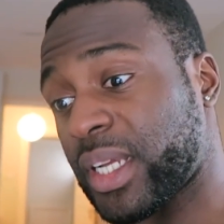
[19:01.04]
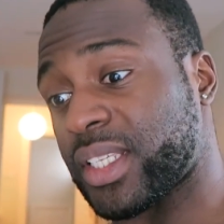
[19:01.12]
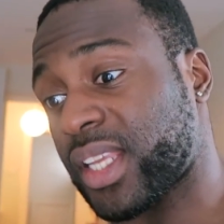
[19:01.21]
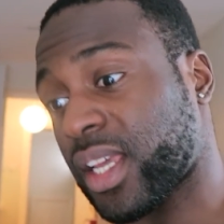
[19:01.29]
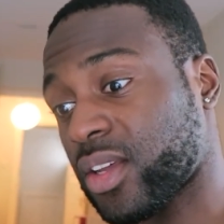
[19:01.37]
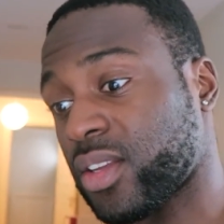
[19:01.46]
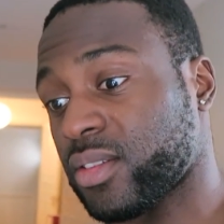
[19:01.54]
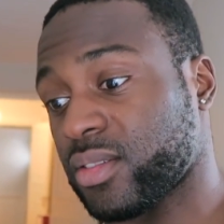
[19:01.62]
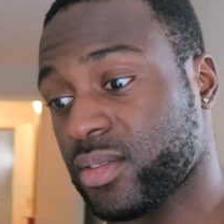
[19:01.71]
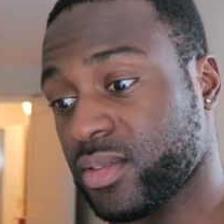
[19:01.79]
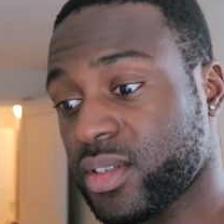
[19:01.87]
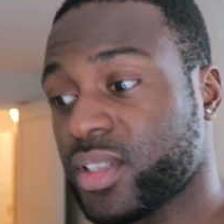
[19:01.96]
my
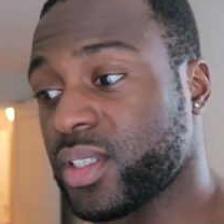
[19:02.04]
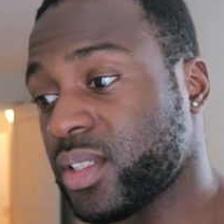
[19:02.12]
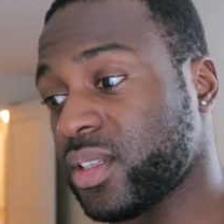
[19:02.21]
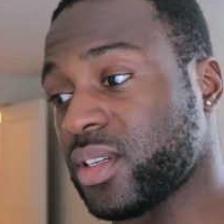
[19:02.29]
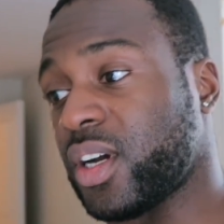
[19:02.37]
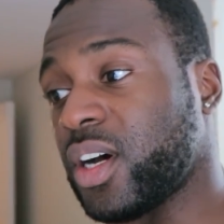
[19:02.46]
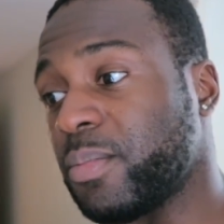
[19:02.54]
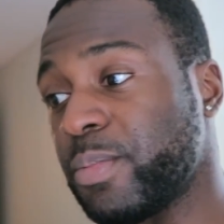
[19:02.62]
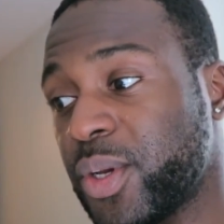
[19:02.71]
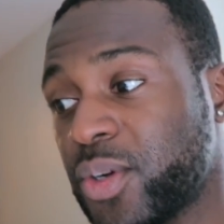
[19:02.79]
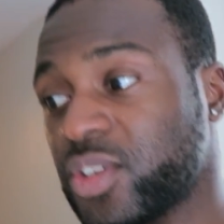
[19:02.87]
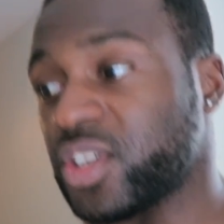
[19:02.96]
second
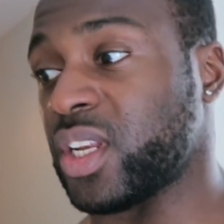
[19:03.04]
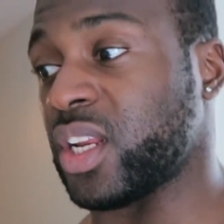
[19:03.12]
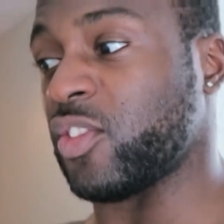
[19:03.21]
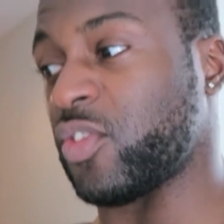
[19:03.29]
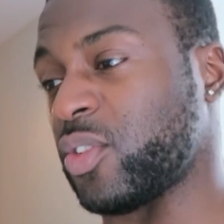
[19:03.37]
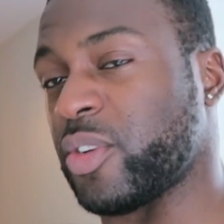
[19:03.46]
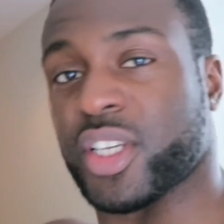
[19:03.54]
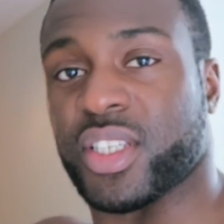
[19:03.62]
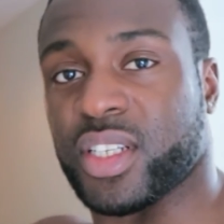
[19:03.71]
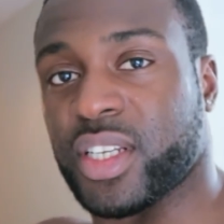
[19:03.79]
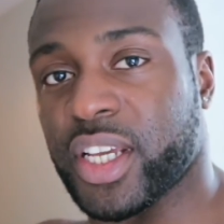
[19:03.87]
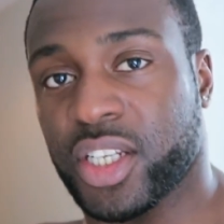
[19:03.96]
carb meal, and then for the
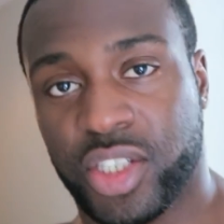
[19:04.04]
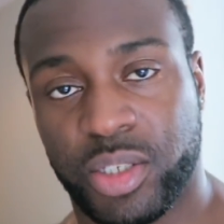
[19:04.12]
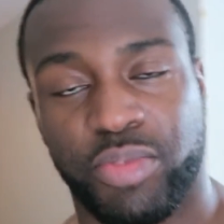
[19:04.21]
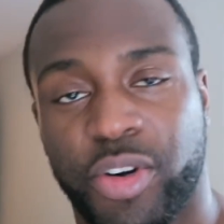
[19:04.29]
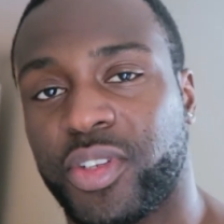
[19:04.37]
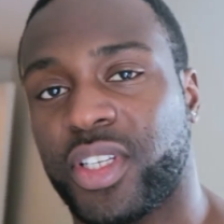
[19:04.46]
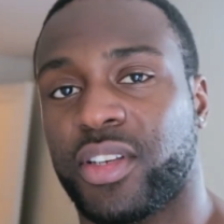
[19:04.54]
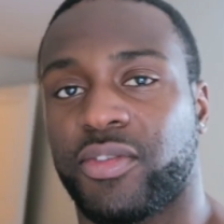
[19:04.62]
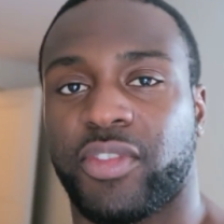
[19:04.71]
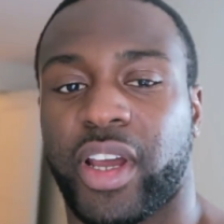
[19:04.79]
rest of the day, it's just protein and